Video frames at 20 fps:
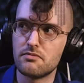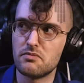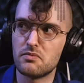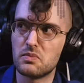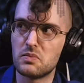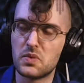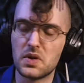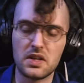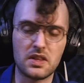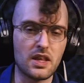
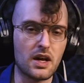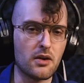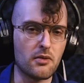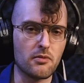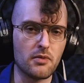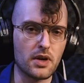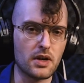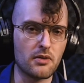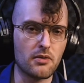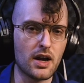without
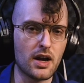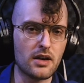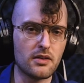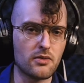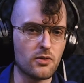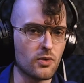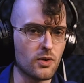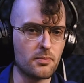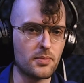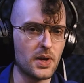regret
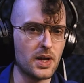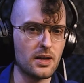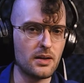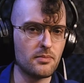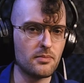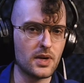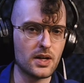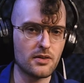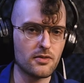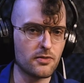or
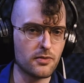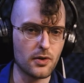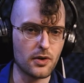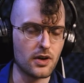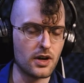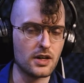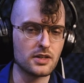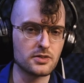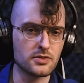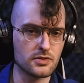abatement for
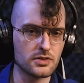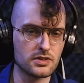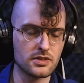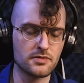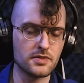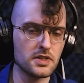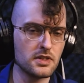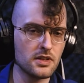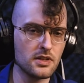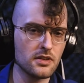hundreds
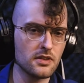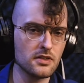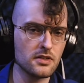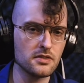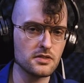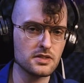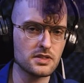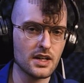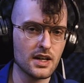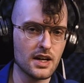of
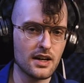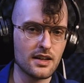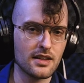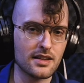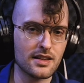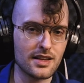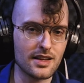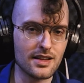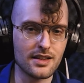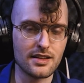years,
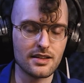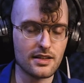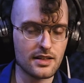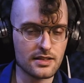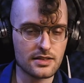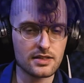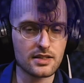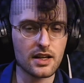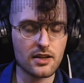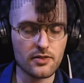
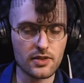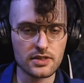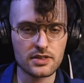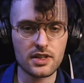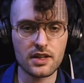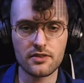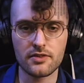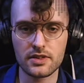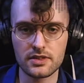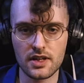etc.,
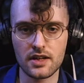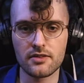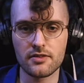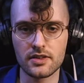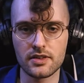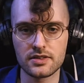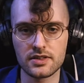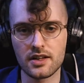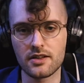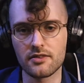etc.,
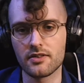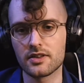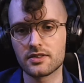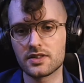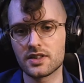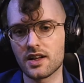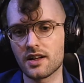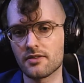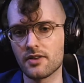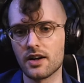etc., etc.,
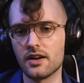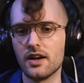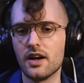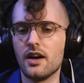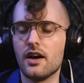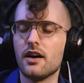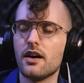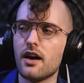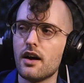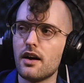etc.
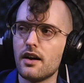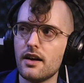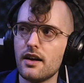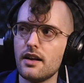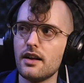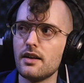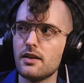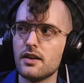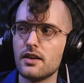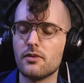
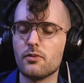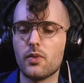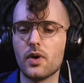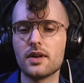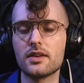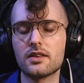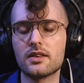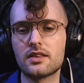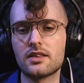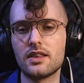
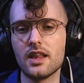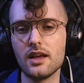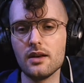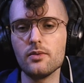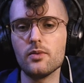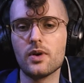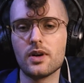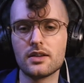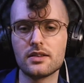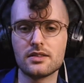What they
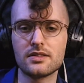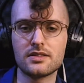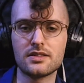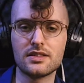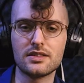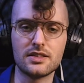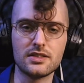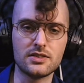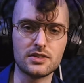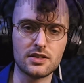want
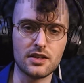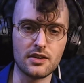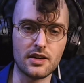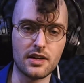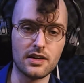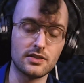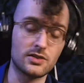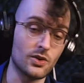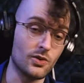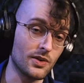to teach their
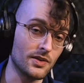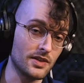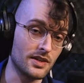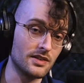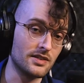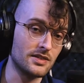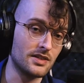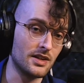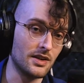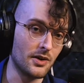kids, or
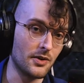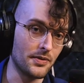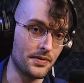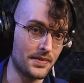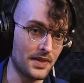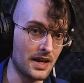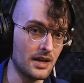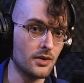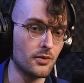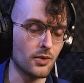that, you know,
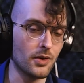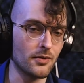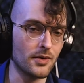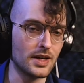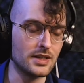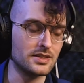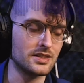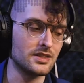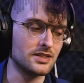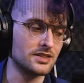they were
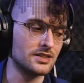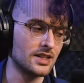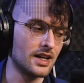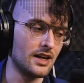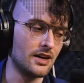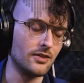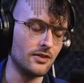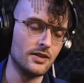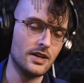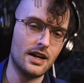racist as
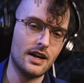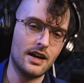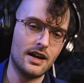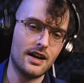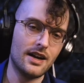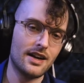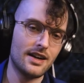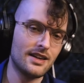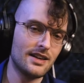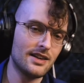hell.
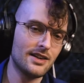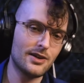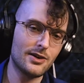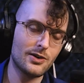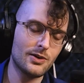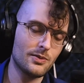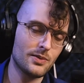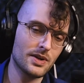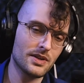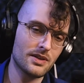
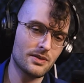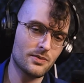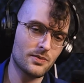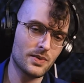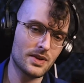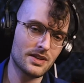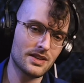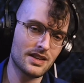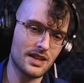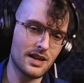No,
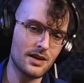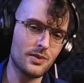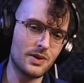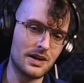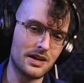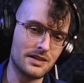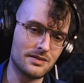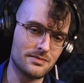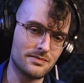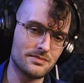what they
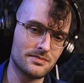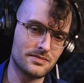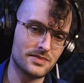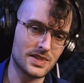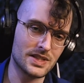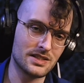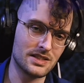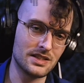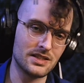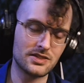want
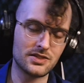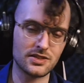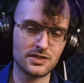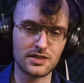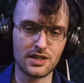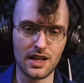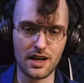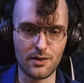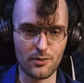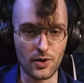to teach is
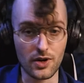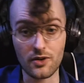that we're